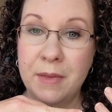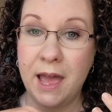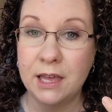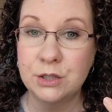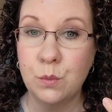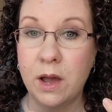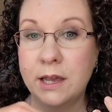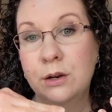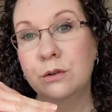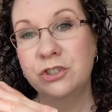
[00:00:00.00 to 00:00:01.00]
as
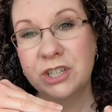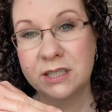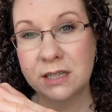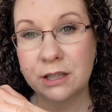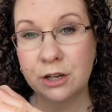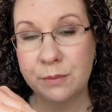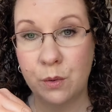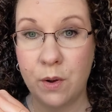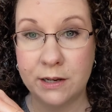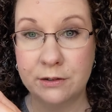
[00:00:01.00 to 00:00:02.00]
wide or just a little
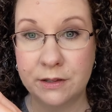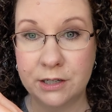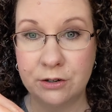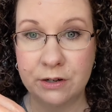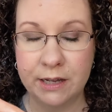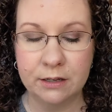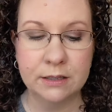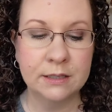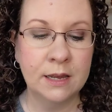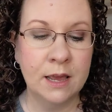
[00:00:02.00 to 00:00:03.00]
bit wider than your
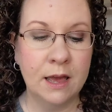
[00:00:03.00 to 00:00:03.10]
nails.